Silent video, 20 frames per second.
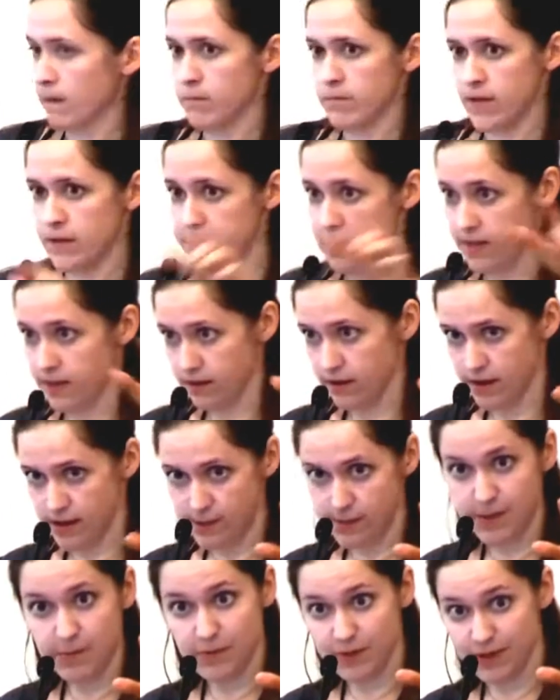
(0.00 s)
Maybe a
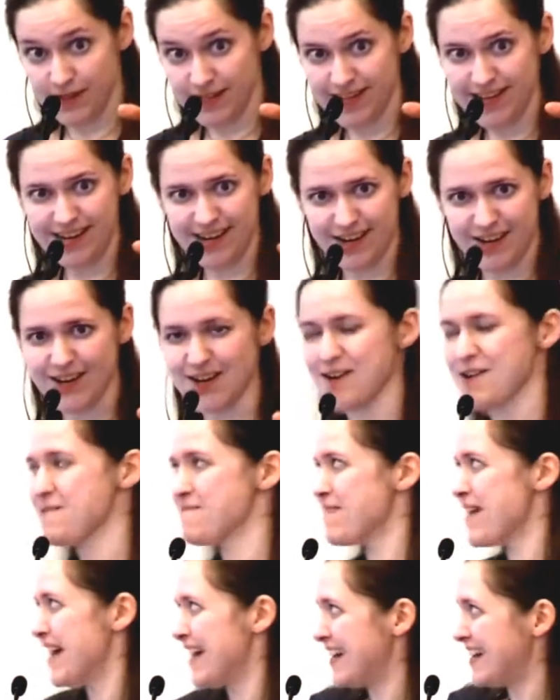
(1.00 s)
lot of people in here,
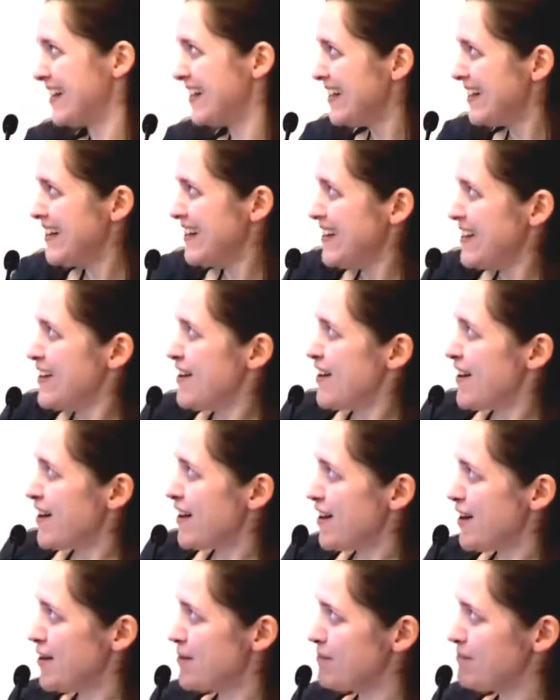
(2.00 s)

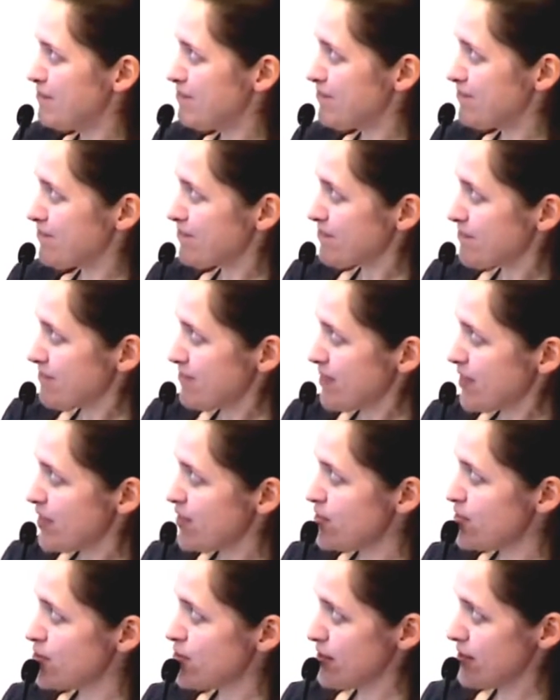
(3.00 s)
but
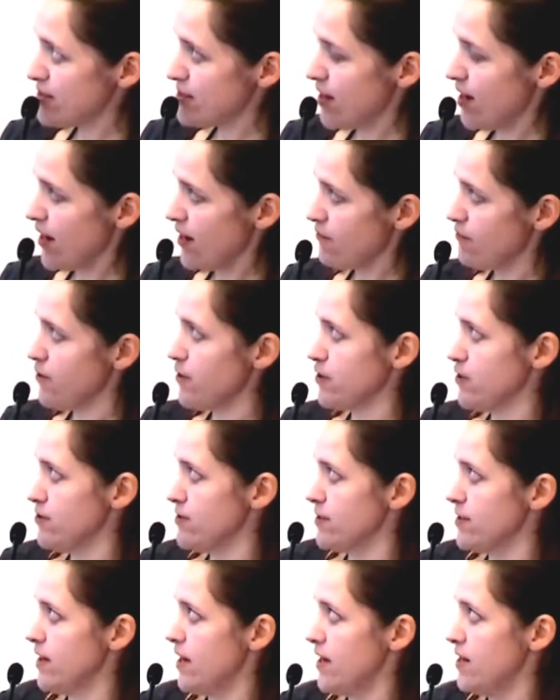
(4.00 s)
so these high
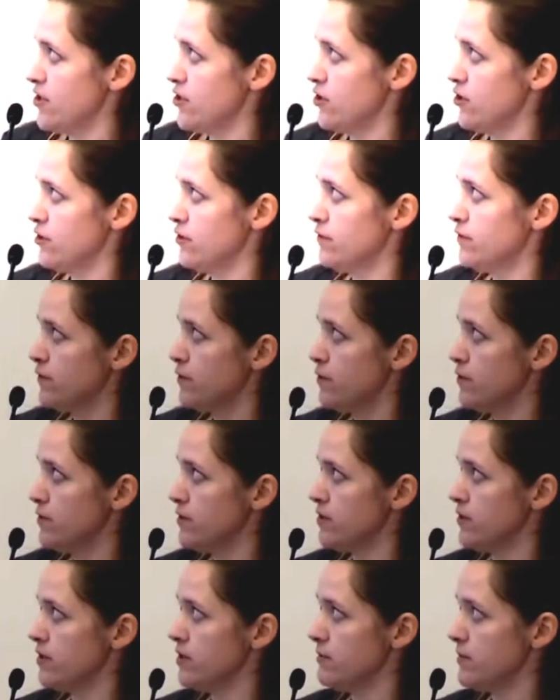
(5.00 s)
fructose and high sugar
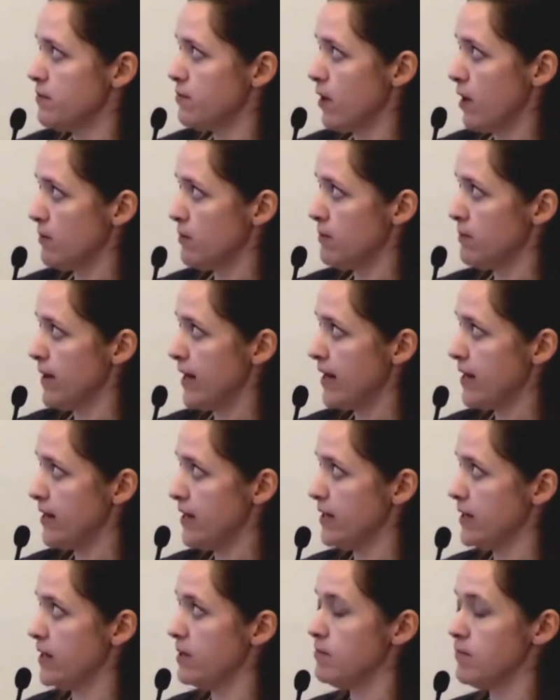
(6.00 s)
foods are going to be
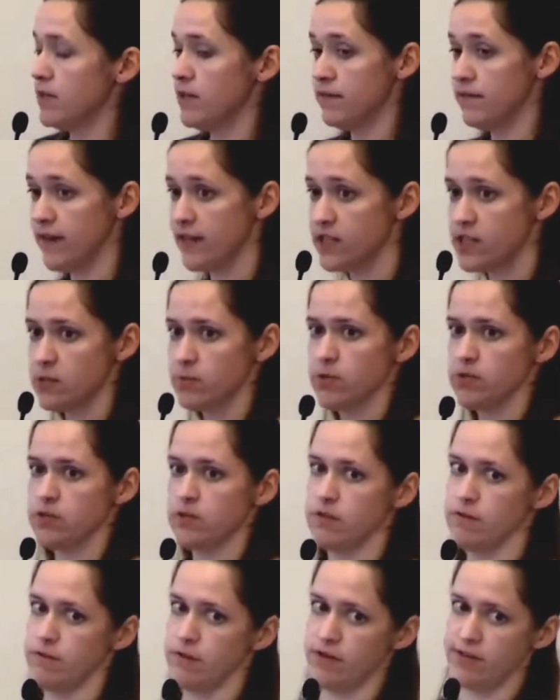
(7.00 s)
problematic, and many
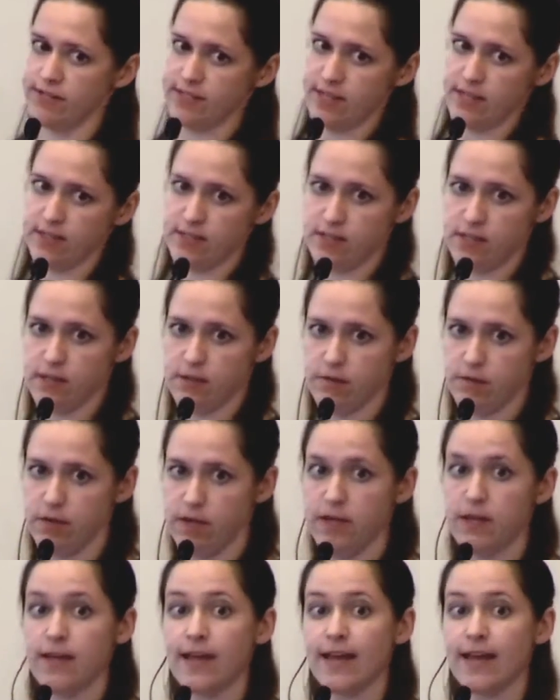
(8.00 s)
vegetables and the very sensitive,